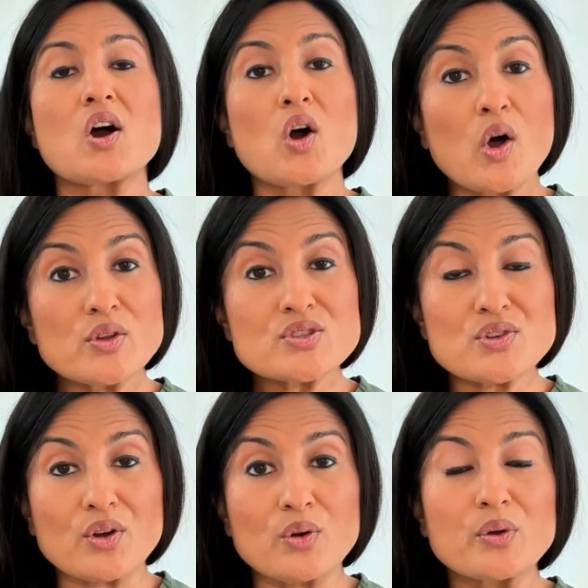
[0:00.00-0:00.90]

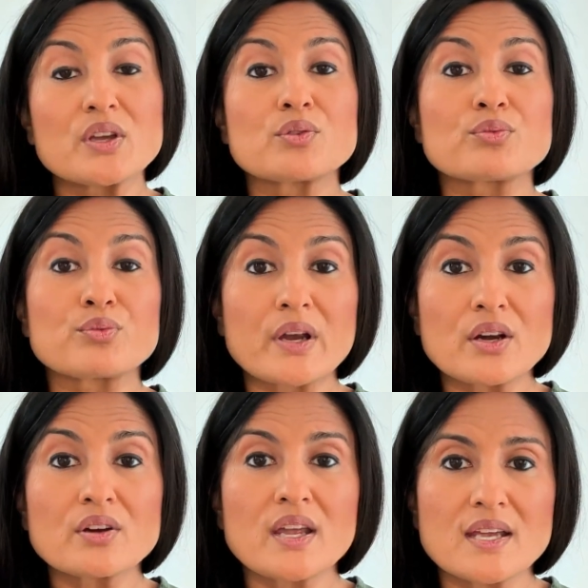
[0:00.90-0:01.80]
Also, in
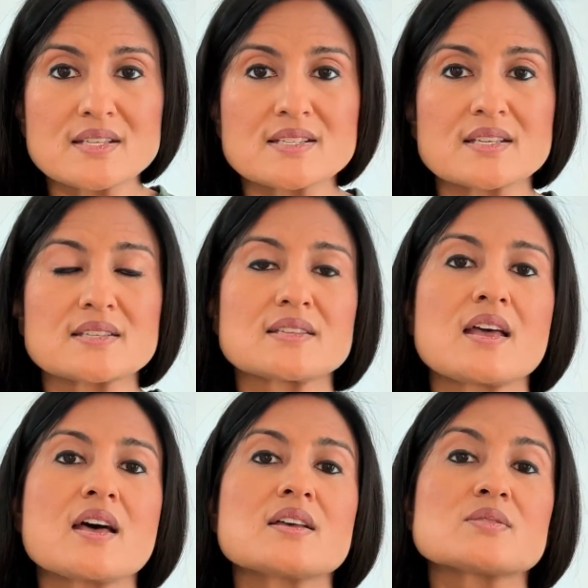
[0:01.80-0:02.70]
rare cases,
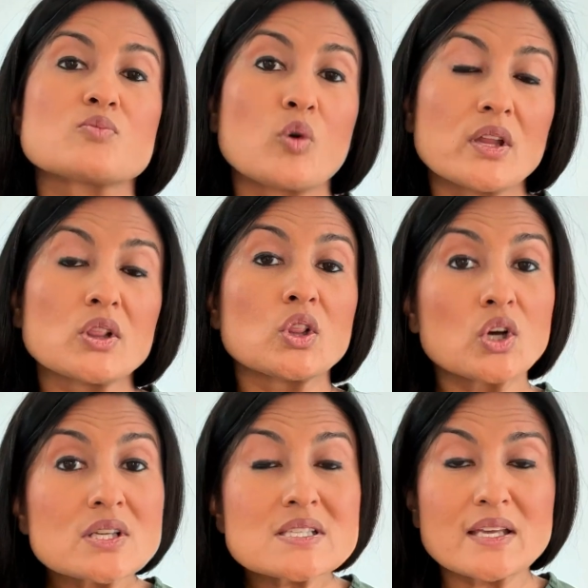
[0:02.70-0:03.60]
what
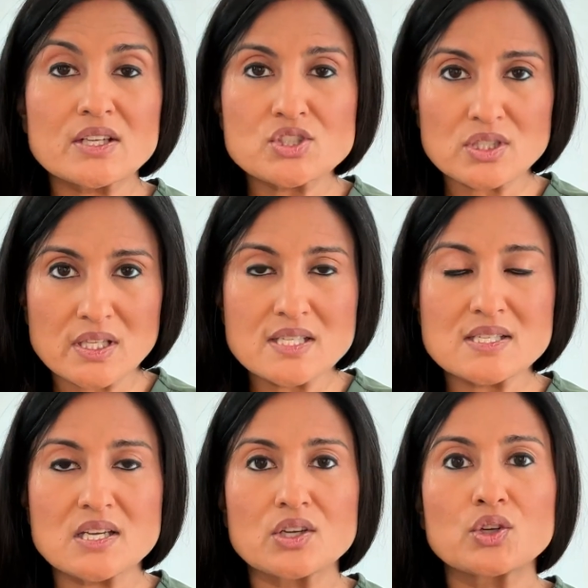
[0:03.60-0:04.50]
looks like a
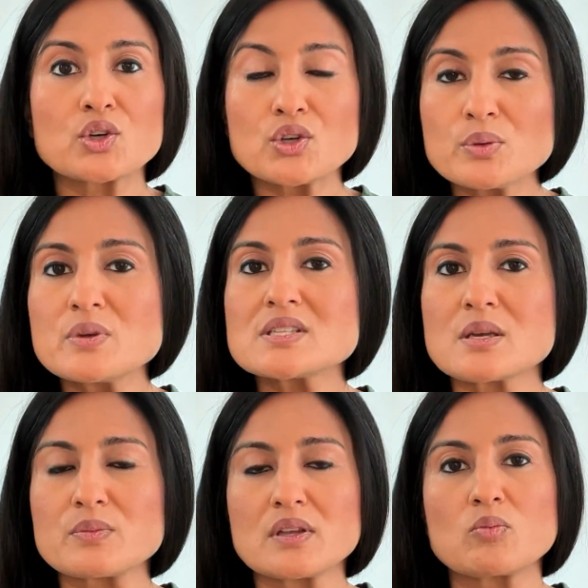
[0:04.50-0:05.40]
chalazion could be
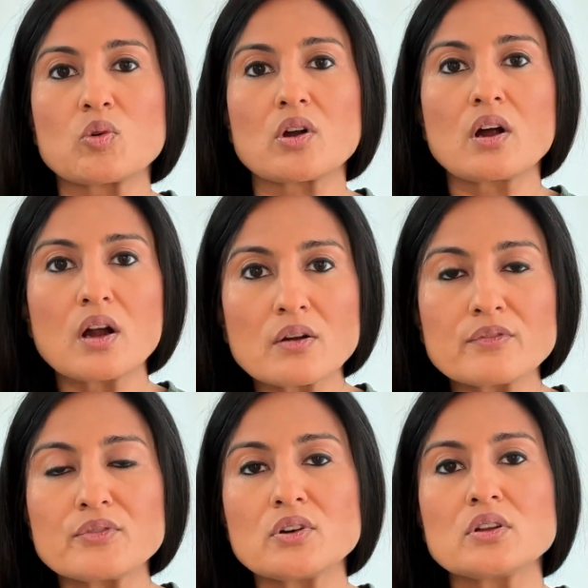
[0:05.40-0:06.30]
something more
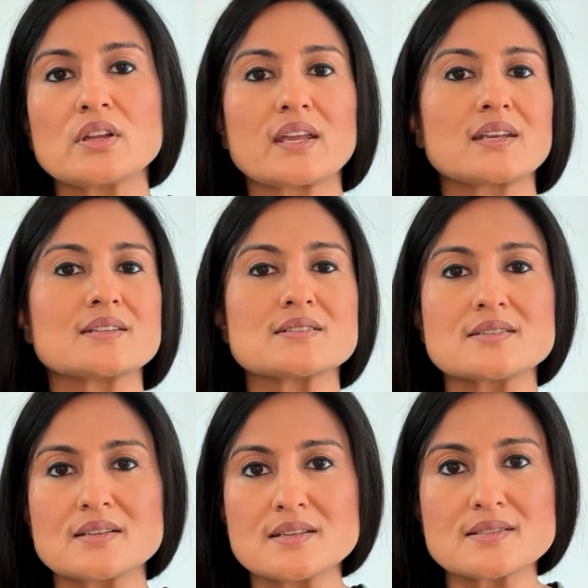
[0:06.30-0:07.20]
harmful, like an
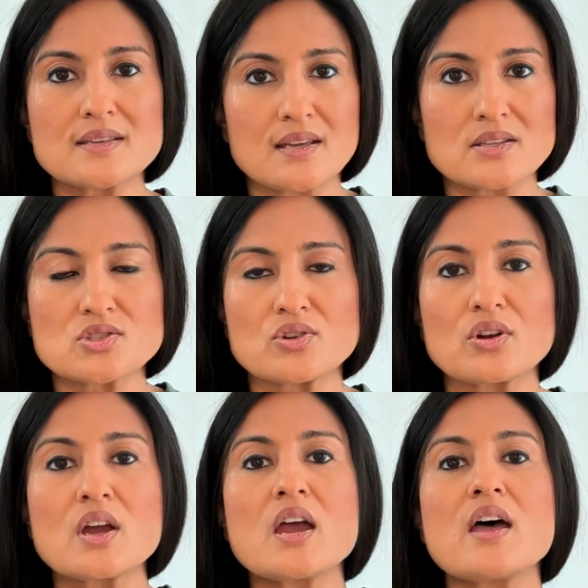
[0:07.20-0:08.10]
insidious
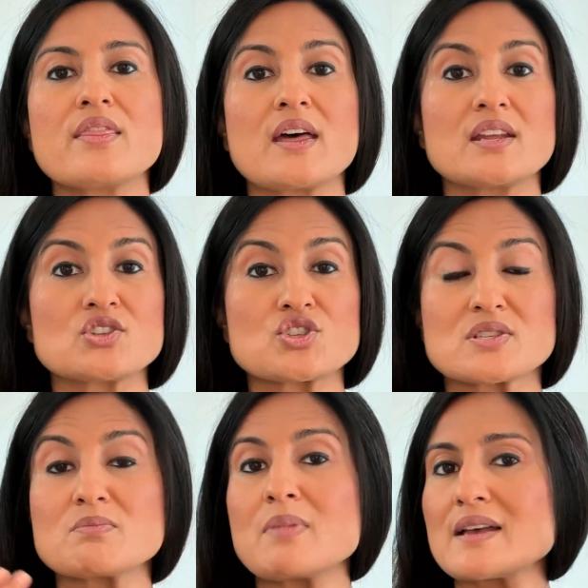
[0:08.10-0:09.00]
cancer that is
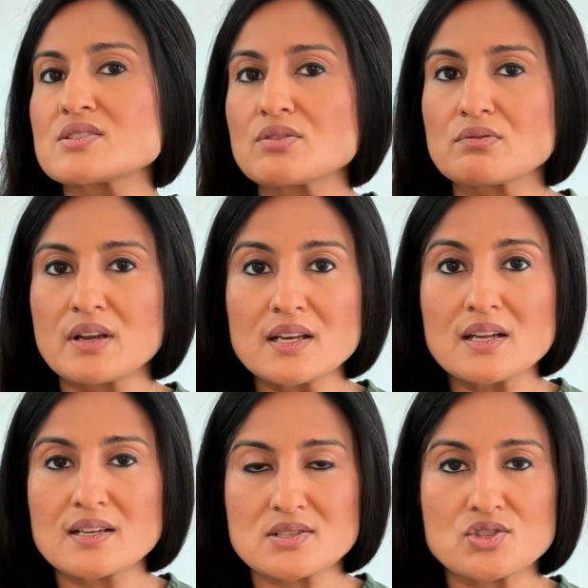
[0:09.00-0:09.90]
just
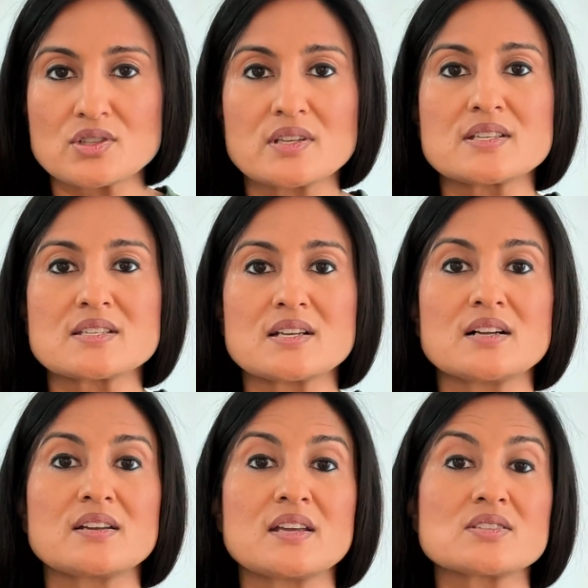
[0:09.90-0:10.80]
masquerading as a
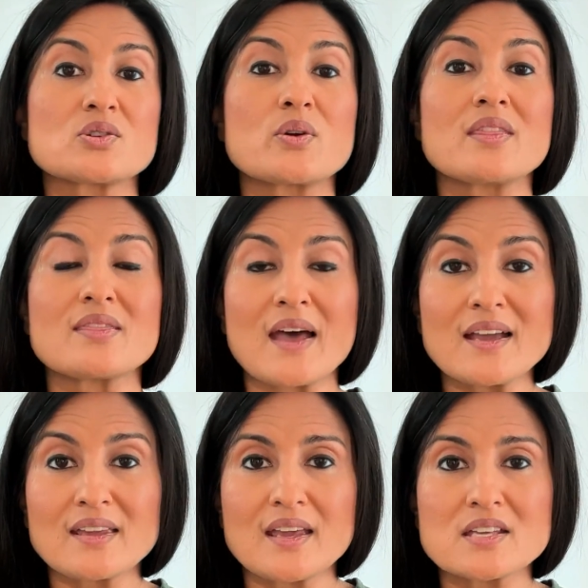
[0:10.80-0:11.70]
chalazion. And so in
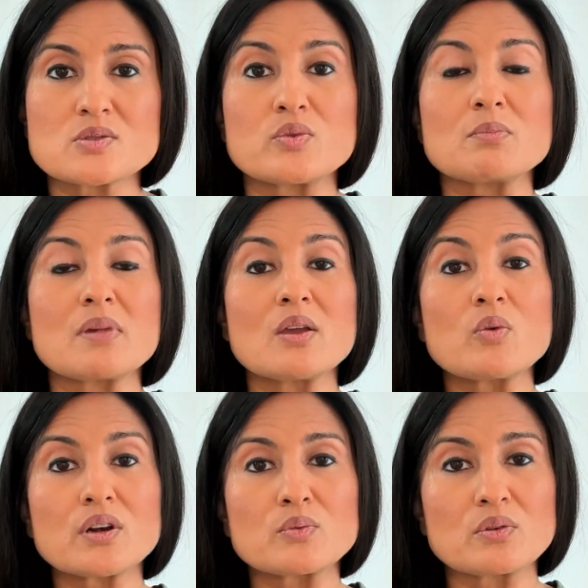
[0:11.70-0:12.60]
that case, we may
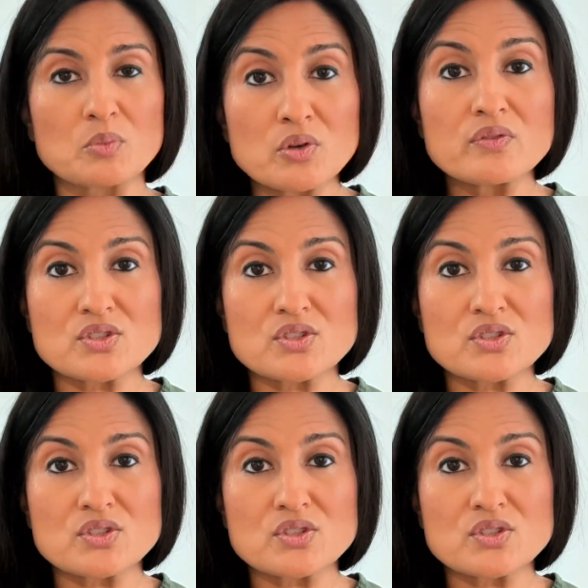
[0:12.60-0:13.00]
want to remove the